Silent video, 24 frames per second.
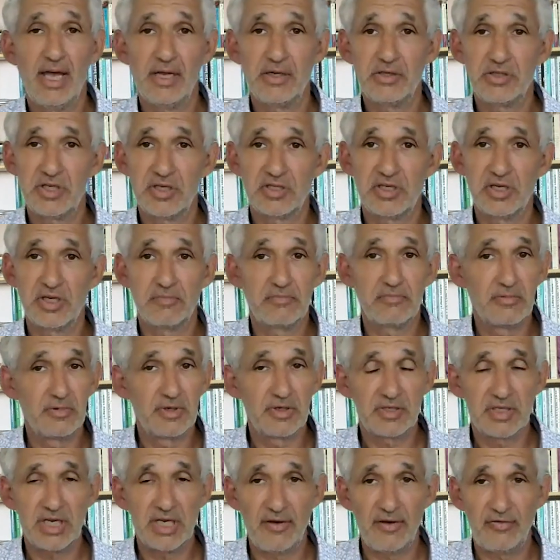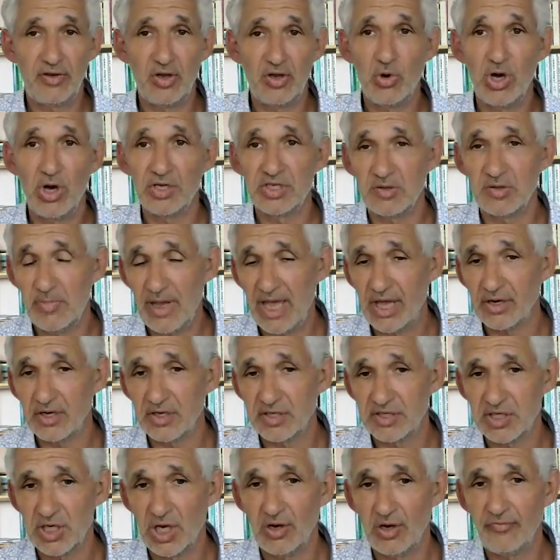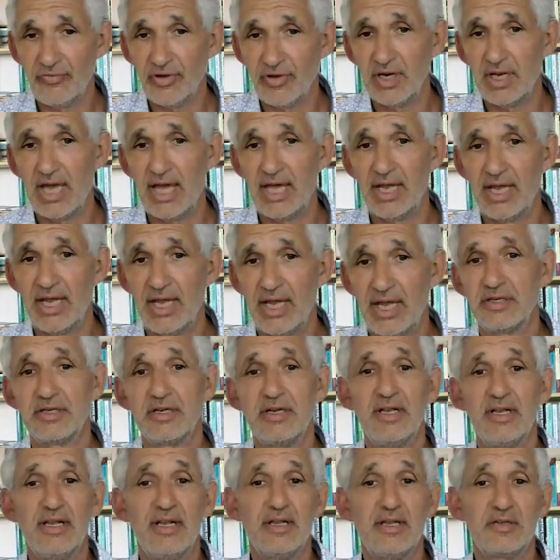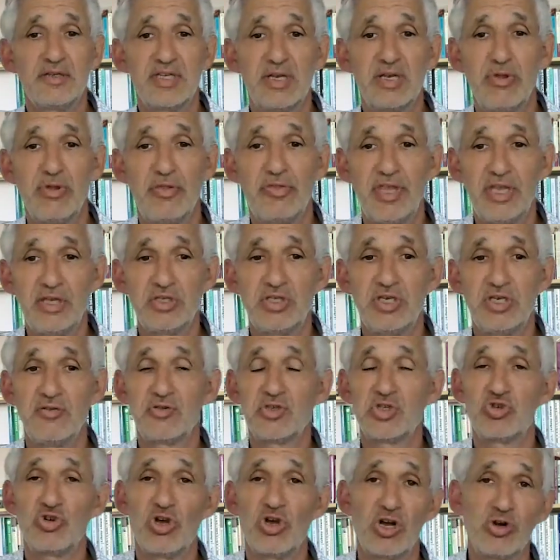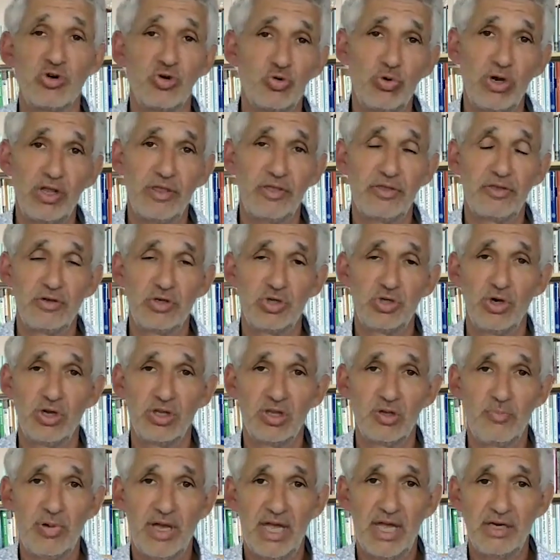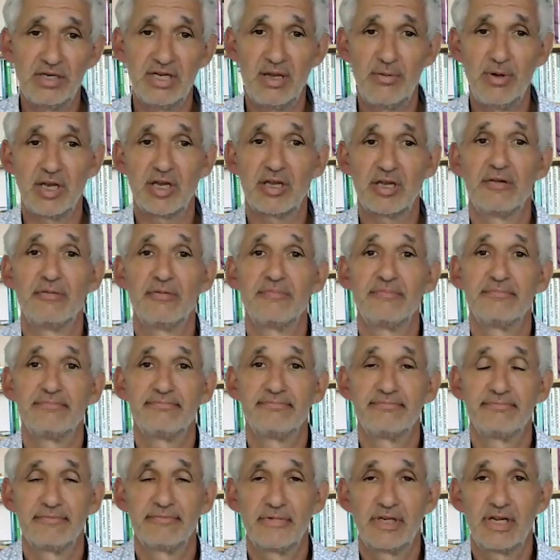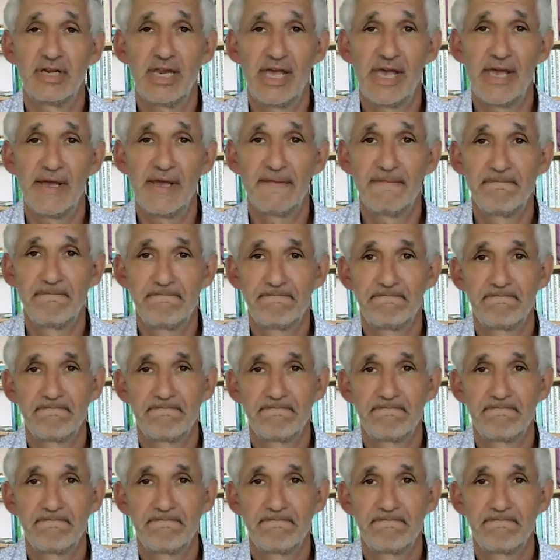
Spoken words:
just to say a few words about herself and some of the things you've struggled with during the pandemic. Claire.